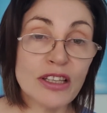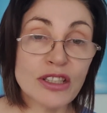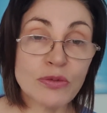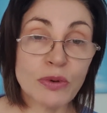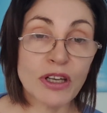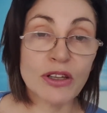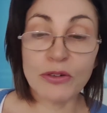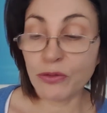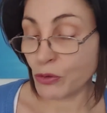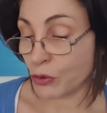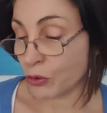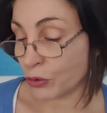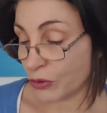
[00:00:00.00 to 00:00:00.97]
It's one of the
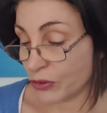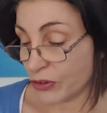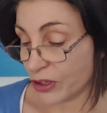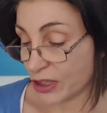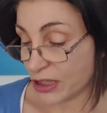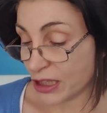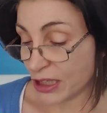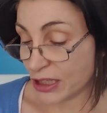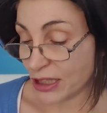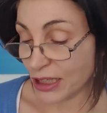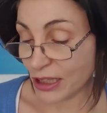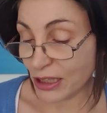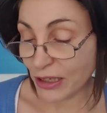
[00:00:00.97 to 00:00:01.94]
fourth, it says
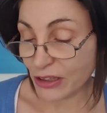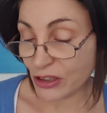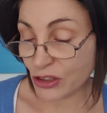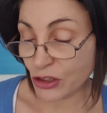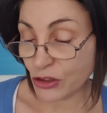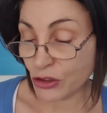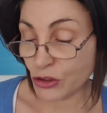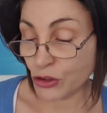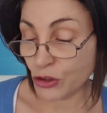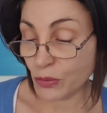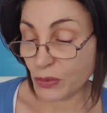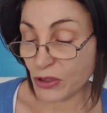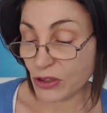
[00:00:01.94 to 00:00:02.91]
here, largest
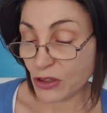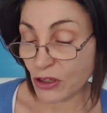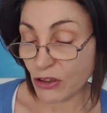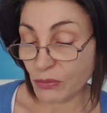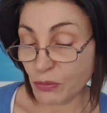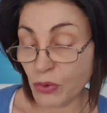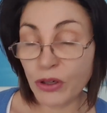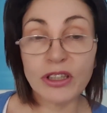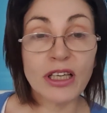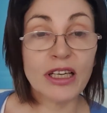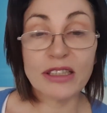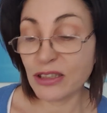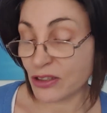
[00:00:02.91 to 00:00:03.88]
consumers of
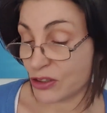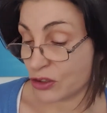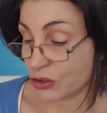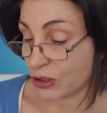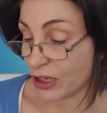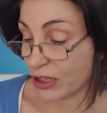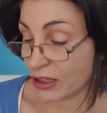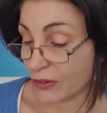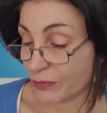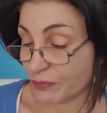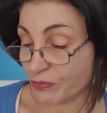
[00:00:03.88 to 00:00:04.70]
podcasts is Australia.